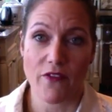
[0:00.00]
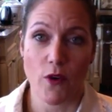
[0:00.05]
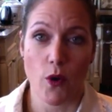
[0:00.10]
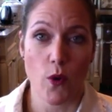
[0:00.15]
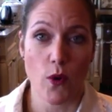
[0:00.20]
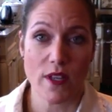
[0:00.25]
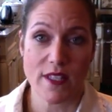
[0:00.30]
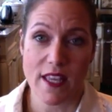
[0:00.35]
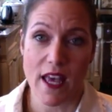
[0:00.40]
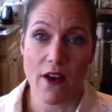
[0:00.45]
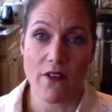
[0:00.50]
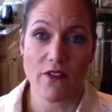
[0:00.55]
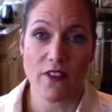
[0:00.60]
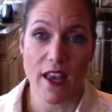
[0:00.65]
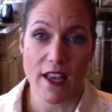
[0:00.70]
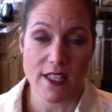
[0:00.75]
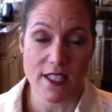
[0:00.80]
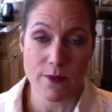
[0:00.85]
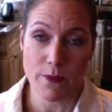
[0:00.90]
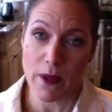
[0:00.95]
always have
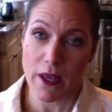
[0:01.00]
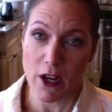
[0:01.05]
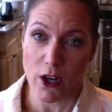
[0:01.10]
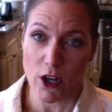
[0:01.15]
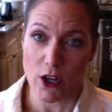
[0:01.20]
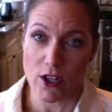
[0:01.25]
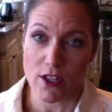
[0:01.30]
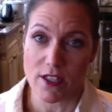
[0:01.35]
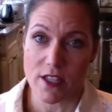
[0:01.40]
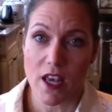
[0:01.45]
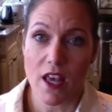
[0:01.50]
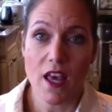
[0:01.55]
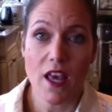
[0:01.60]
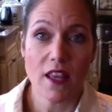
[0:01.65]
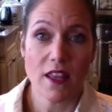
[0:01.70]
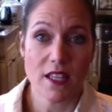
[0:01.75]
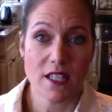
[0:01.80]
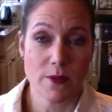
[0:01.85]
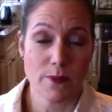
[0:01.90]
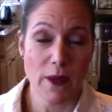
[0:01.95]
guest speakers.
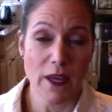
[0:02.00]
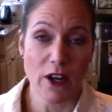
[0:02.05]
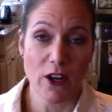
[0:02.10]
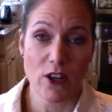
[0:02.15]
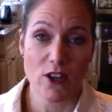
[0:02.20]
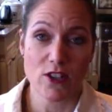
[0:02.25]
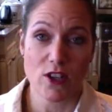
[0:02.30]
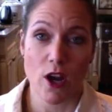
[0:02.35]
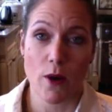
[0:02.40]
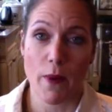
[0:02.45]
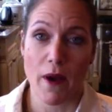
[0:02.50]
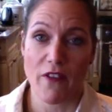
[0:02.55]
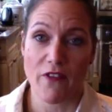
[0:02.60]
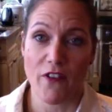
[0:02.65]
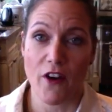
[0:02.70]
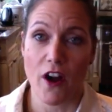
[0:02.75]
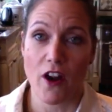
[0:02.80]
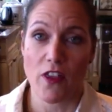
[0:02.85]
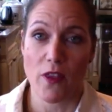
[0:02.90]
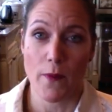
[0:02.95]
The speakers are by
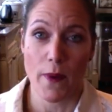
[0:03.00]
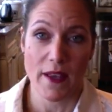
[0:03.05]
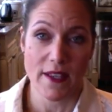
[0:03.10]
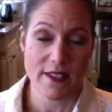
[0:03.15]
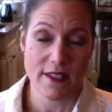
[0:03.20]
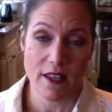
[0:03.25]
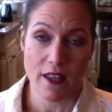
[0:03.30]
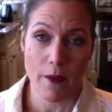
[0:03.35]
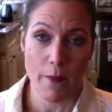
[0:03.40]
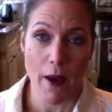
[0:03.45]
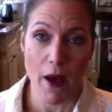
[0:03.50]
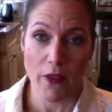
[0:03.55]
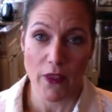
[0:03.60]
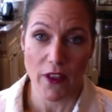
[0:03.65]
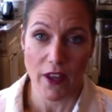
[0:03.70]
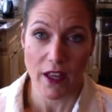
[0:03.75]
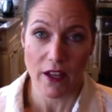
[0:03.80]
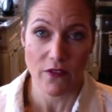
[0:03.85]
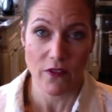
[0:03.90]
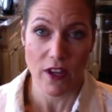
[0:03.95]
far the best thing about
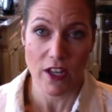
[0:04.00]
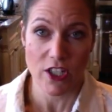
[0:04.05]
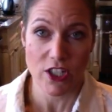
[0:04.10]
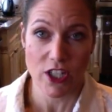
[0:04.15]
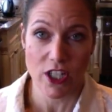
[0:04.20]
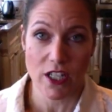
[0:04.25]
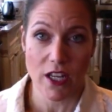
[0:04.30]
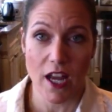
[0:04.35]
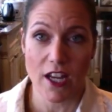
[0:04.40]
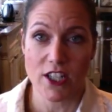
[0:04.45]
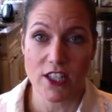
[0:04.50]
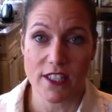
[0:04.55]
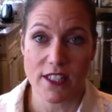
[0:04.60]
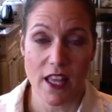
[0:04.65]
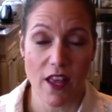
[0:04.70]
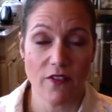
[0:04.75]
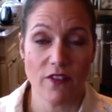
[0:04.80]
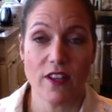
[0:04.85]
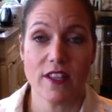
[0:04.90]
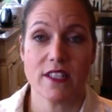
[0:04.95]
the convention. I just
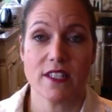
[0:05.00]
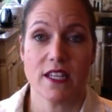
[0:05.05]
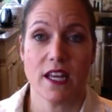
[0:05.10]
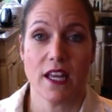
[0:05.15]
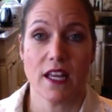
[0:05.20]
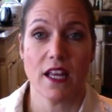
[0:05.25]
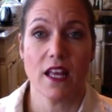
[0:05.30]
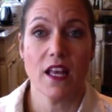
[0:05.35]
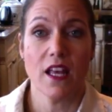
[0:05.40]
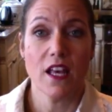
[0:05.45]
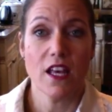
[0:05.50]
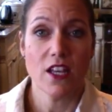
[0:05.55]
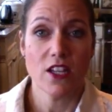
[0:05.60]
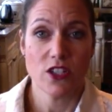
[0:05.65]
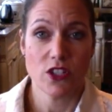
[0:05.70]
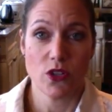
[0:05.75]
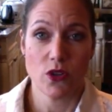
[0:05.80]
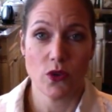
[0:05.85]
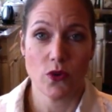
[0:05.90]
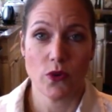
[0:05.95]
love listening
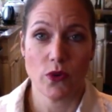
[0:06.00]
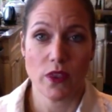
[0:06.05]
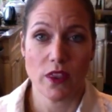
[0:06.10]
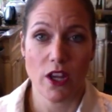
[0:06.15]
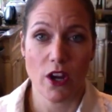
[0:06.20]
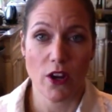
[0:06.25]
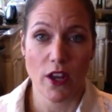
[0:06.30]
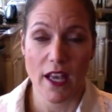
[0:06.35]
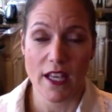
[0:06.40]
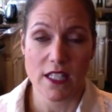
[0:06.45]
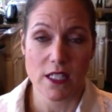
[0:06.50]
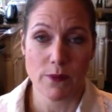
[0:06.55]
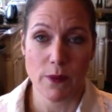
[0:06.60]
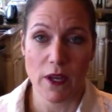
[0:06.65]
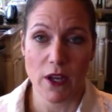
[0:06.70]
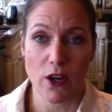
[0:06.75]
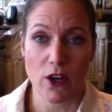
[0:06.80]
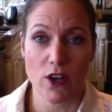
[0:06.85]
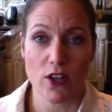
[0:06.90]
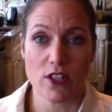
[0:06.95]
to their guest
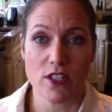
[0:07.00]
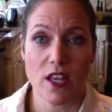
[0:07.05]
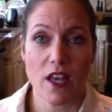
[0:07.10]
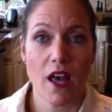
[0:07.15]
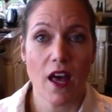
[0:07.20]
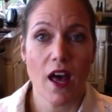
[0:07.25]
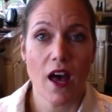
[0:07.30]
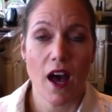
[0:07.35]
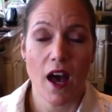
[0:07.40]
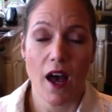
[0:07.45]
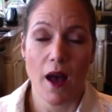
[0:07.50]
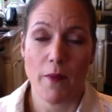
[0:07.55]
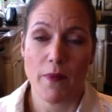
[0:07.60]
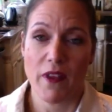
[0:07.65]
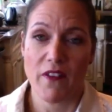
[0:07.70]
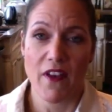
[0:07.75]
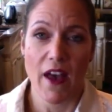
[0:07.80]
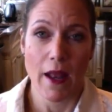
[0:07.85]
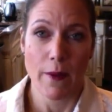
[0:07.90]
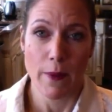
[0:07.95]
speakers.
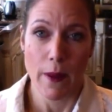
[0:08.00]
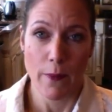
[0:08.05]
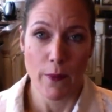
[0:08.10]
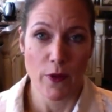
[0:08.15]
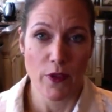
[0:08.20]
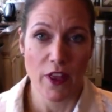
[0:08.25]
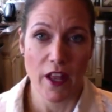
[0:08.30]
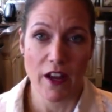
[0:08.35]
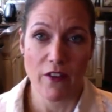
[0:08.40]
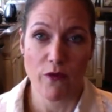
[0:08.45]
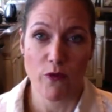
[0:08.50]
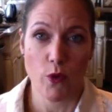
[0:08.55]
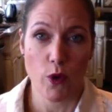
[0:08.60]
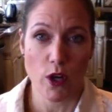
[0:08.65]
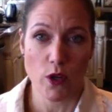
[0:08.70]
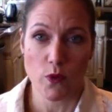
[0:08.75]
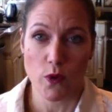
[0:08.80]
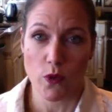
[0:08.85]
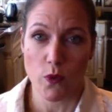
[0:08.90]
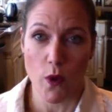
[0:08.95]
They've had people that have
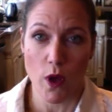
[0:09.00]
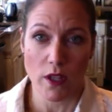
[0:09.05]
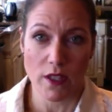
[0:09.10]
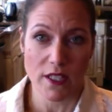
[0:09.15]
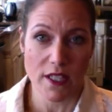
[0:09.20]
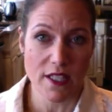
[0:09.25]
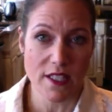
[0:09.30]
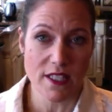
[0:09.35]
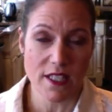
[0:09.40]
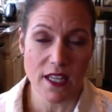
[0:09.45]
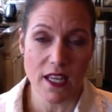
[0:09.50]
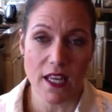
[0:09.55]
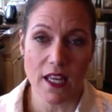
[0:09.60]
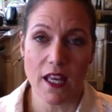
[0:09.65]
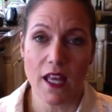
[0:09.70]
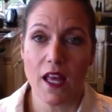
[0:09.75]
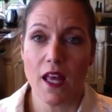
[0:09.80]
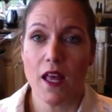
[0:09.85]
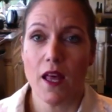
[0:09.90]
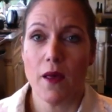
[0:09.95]
worked with Walt
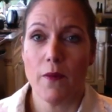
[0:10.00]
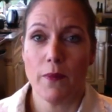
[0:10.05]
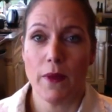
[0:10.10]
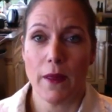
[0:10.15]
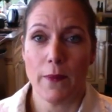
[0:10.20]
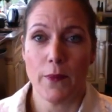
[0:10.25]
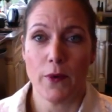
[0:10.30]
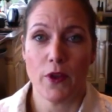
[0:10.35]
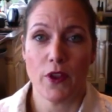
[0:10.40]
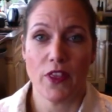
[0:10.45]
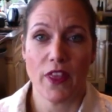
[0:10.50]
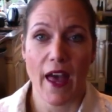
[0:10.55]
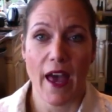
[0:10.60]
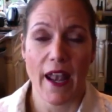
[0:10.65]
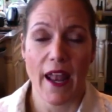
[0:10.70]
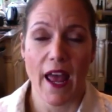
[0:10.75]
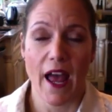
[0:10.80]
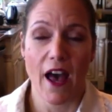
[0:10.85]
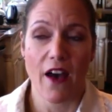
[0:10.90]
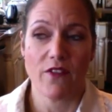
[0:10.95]
Disney, people
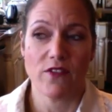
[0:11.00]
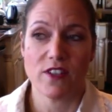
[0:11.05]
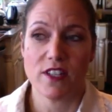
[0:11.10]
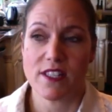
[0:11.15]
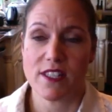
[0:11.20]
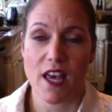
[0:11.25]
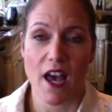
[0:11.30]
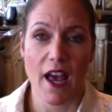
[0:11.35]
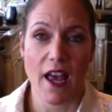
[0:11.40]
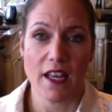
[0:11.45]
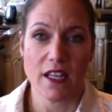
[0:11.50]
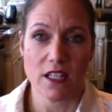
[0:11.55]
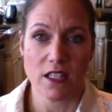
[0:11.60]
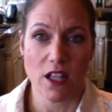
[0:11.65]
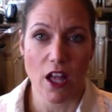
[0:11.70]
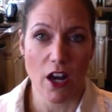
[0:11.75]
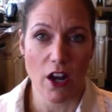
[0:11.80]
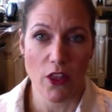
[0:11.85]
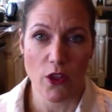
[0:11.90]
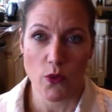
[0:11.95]
that have designed a
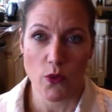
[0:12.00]
lot of